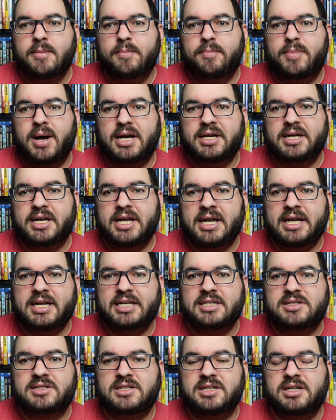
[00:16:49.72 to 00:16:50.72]
but it
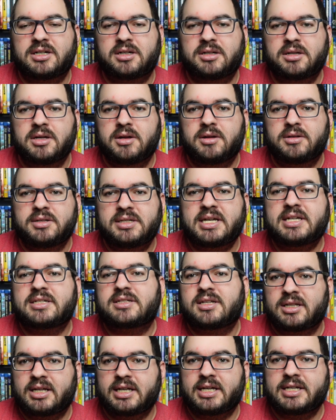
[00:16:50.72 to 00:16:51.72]
is still
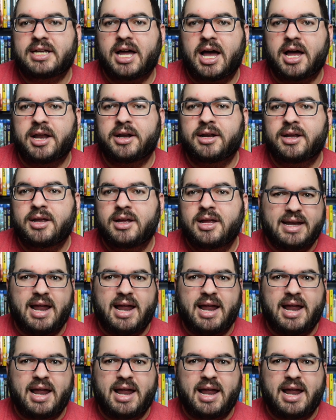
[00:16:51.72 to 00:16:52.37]
decently done.